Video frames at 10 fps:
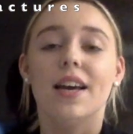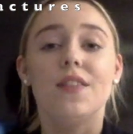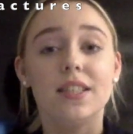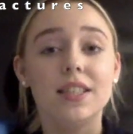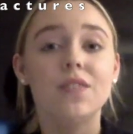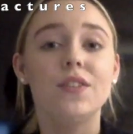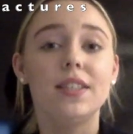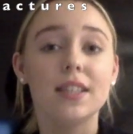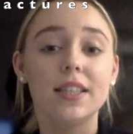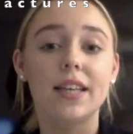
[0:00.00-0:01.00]
This is
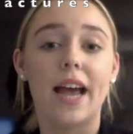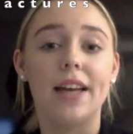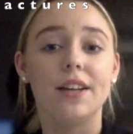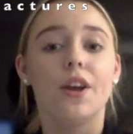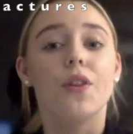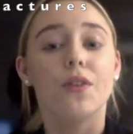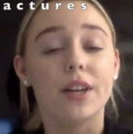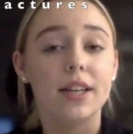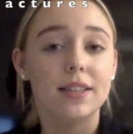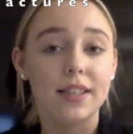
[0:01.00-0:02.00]
facilitated through
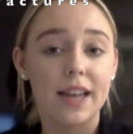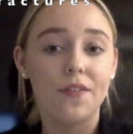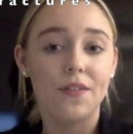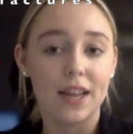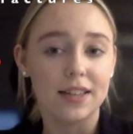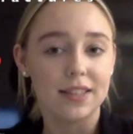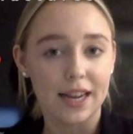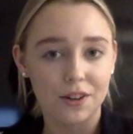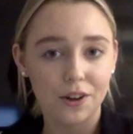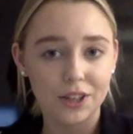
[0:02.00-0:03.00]
Internet of Things
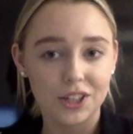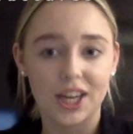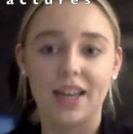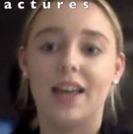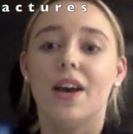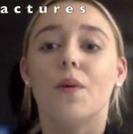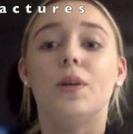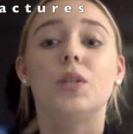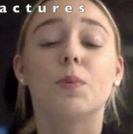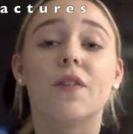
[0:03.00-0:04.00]
technology,
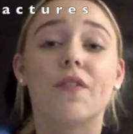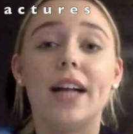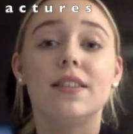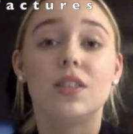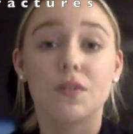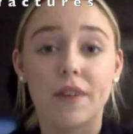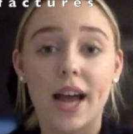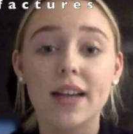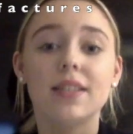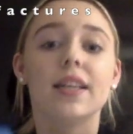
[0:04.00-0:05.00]
which provides
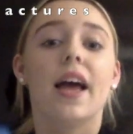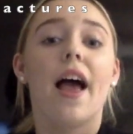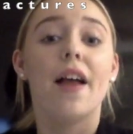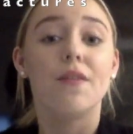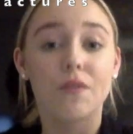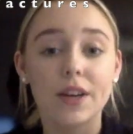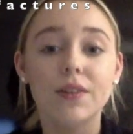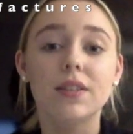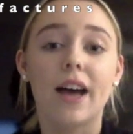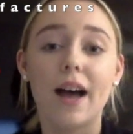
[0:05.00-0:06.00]
direct and
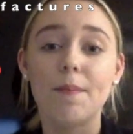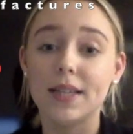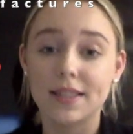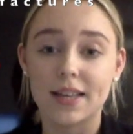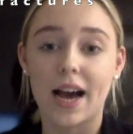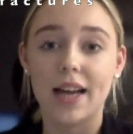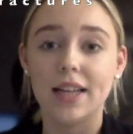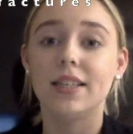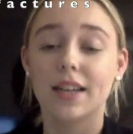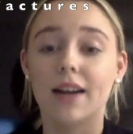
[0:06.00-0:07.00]
real-time insight
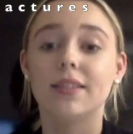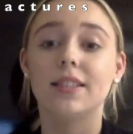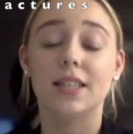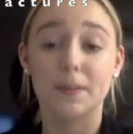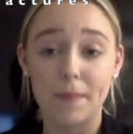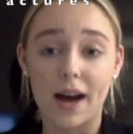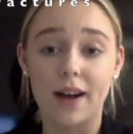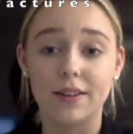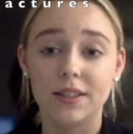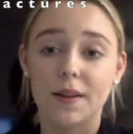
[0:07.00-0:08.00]
into customer
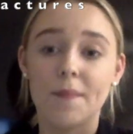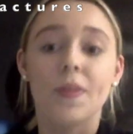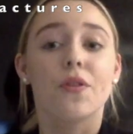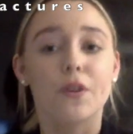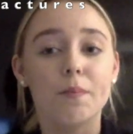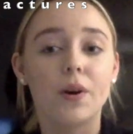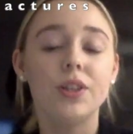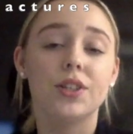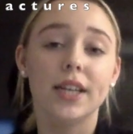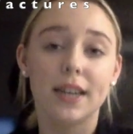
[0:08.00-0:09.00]
demand through
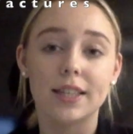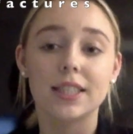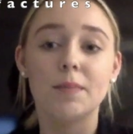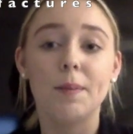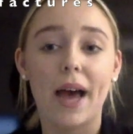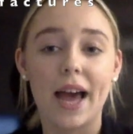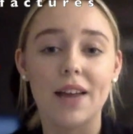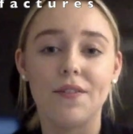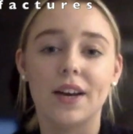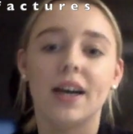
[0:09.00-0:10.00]
monitoring customer
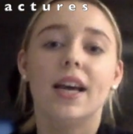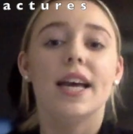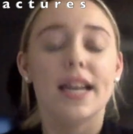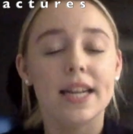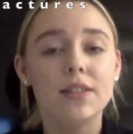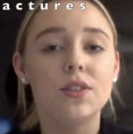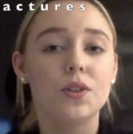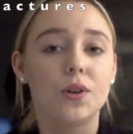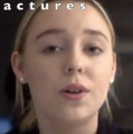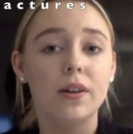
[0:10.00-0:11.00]
behaviour
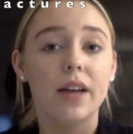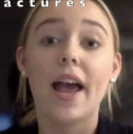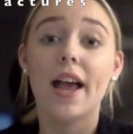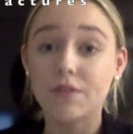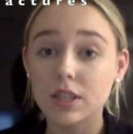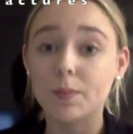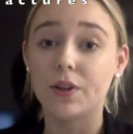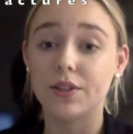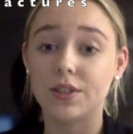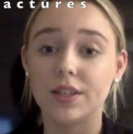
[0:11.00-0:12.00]
in-store and
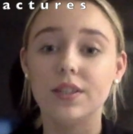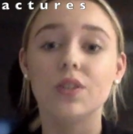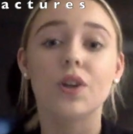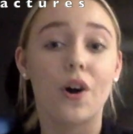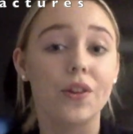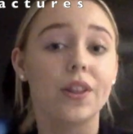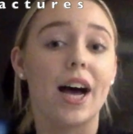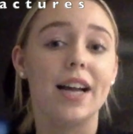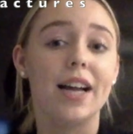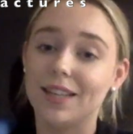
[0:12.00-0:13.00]
responses to
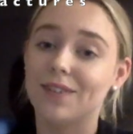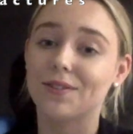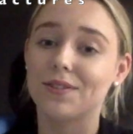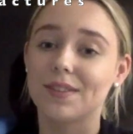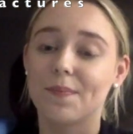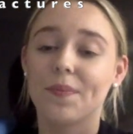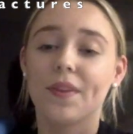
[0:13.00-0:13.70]
online deals.